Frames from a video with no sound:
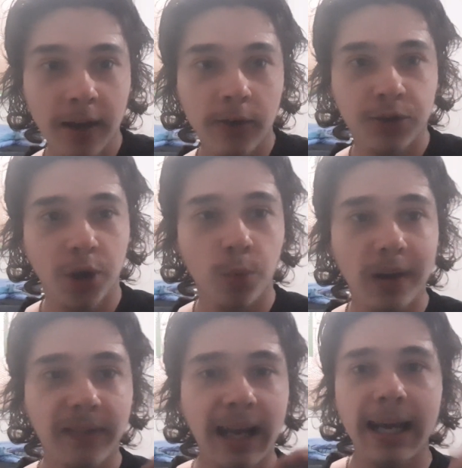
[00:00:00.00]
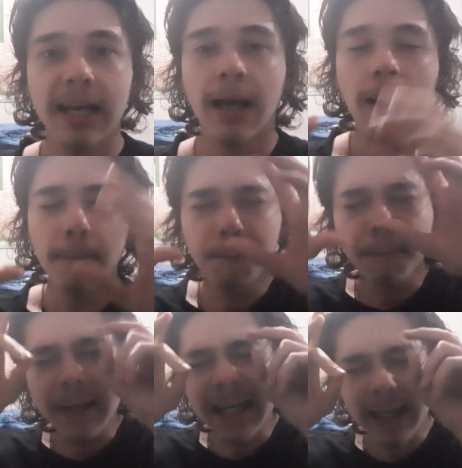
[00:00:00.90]
so with a
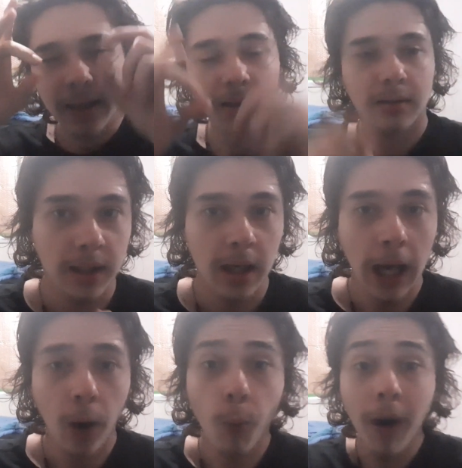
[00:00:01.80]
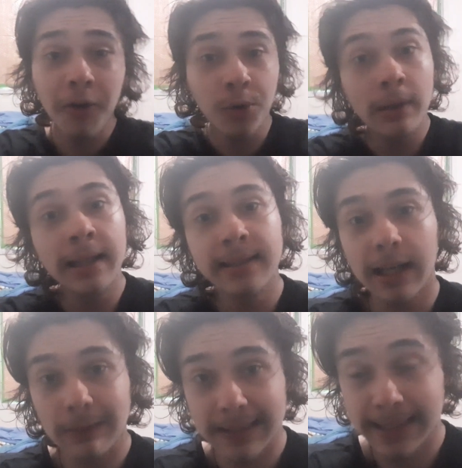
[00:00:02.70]
blink. While doing this,
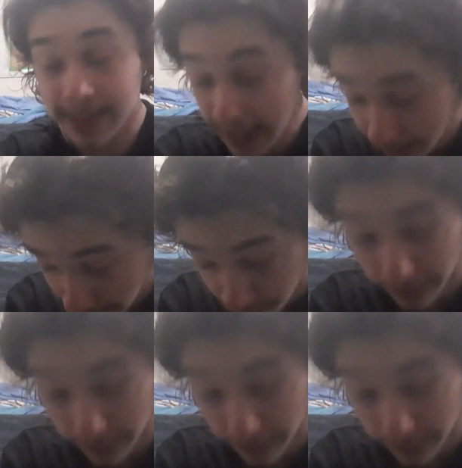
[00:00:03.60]
I got sick of